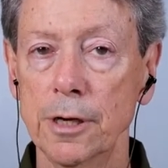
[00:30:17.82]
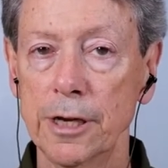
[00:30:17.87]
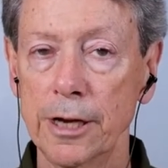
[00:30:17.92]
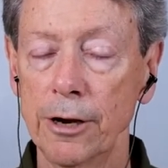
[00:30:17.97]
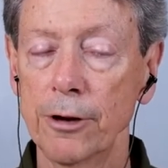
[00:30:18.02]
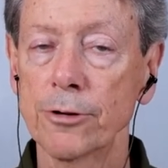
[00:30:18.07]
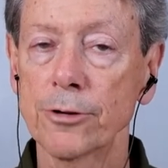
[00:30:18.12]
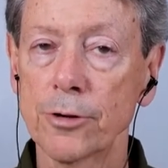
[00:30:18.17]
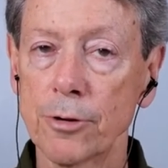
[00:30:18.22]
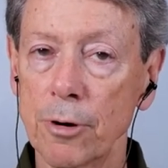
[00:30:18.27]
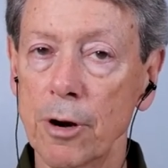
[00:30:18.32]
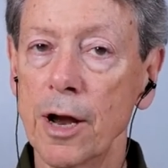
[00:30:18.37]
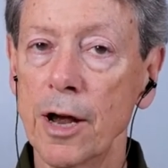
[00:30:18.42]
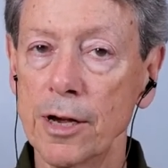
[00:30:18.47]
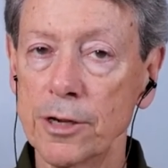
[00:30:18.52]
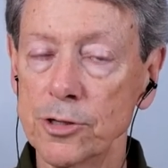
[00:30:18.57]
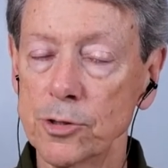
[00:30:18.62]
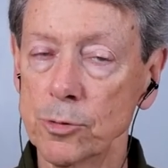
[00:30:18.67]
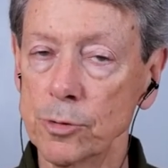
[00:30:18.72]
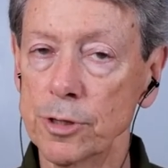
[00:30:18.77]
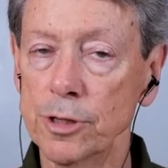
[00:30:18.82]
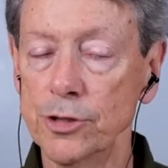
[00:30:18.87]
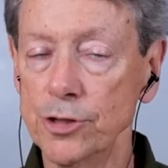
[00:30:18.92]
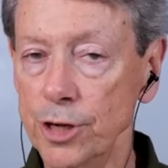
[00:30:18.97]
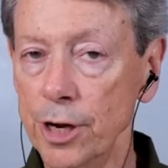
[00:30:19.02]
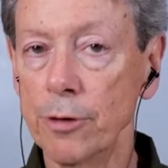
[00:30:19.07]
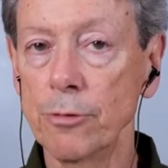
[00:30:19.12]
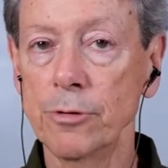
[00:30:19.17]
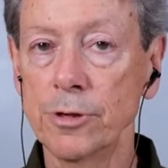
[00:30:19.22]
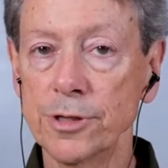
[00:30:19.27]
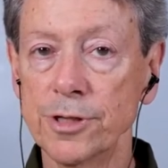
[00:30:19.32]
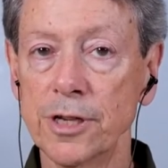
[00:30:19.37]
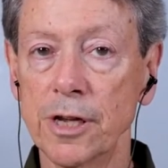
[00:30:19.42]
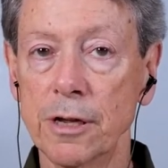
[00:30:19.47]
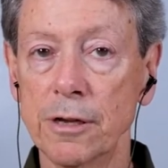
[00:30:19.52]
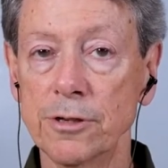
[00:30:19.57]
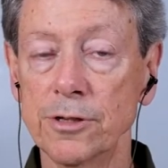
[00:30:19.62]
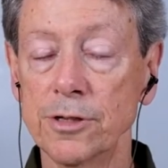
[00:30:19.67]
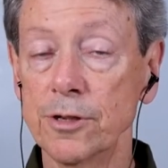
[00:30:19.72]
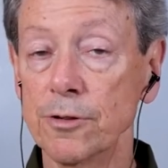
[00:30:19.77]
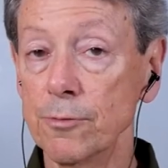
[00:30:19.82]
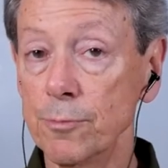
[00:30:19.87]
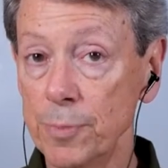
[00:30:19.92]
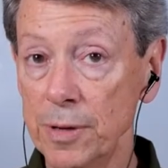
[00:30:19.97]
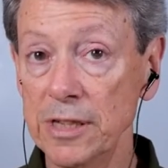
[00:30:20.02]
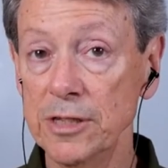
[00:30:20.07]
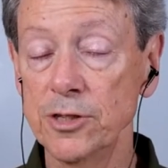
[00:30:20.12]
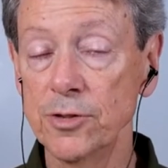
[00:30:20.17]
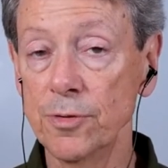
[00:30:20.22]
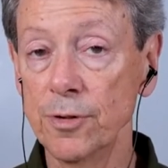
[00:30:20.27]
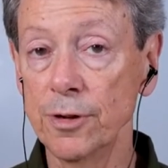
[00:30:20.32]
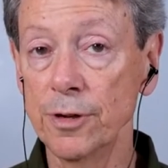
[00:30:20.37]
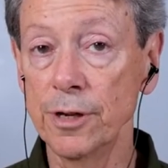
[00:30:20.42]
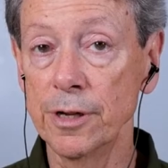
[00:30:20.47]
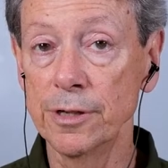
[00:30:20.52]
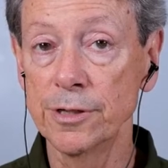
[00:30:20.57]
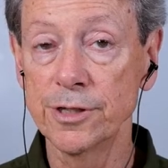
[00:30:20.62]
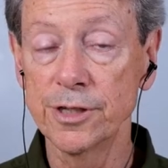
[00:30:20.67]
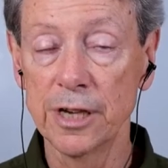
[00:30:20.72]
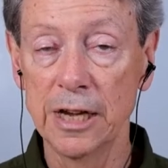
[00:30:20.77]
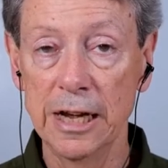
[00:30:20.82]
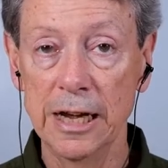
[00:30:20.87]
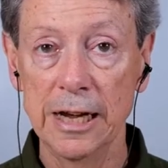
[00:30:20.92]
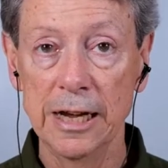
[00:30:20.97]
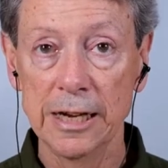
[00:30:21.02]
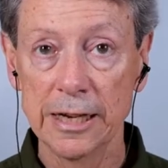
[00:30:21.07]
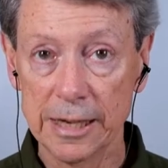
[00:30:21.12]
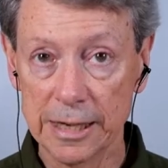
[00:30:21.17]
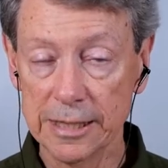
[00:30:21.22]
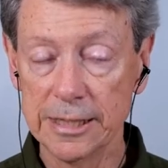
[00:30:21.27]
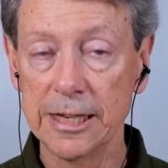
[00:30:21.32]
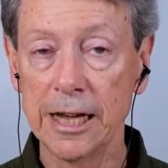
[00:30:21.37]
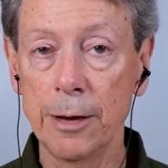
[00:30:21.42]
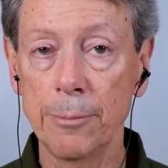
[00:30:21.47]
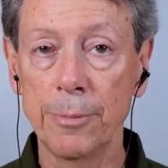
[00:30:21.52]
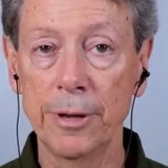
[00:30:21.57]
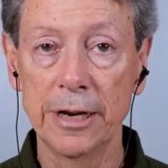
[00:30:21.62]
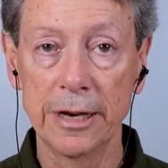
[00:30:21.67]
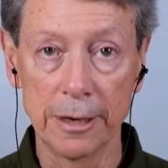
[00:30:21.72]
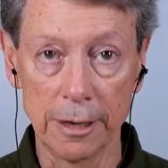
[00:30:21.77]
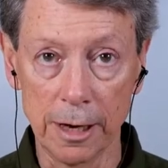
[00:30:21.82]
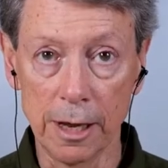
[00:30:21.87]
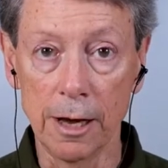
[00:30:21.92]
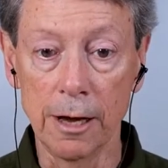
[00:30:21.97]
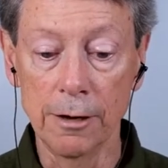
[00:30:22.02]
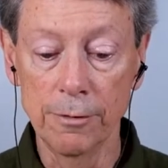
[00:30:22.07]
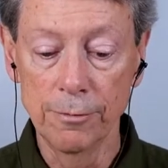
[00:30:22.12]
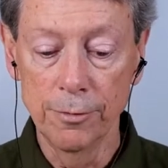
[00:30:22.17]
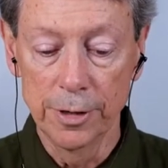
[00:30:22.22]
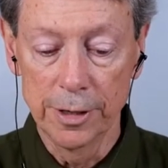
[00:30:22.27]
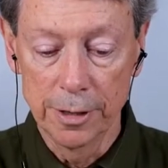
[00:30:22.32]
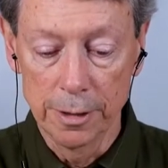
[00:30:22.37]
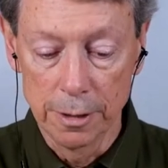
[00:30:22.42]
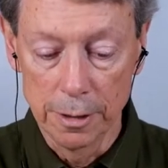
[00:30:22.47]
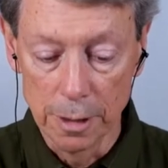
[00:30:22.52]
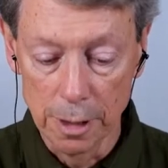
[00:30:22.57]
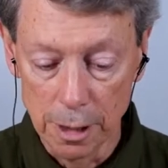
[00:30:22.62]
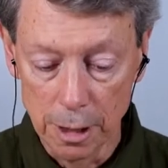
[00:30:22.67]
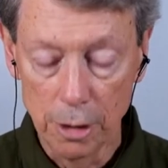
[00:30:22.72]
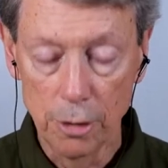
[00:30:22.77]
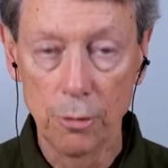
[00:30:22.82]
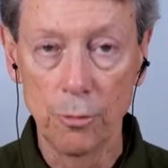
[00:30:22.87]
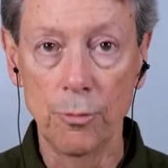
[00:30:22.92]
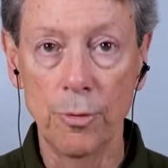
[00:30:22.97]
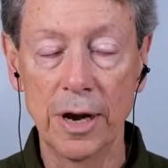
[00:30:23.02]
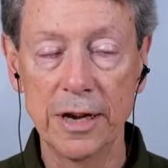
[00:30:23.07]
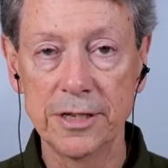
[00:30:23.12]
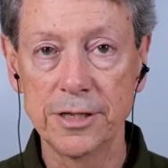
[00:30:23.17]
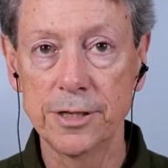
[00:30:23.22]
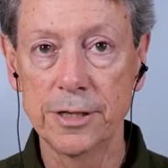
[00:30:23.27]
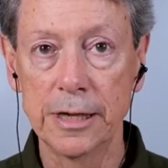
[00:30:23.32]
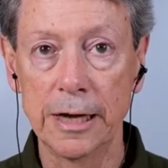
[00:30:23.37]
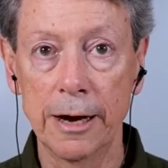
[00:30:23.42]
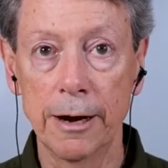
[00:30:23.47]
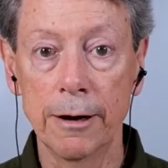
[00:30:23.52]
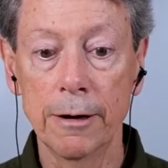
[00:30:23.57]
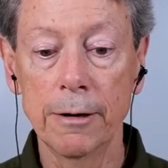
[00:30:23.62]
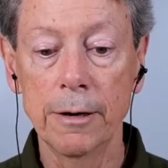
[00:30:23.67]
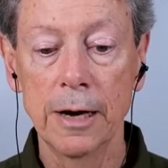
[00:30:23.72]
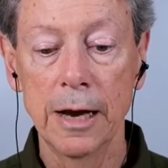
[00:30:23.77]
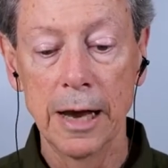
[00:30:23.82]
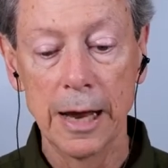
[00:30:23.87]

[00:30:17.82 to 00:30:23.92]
characterized with a general sense of peacefulness, contentment, and love. We can rest there.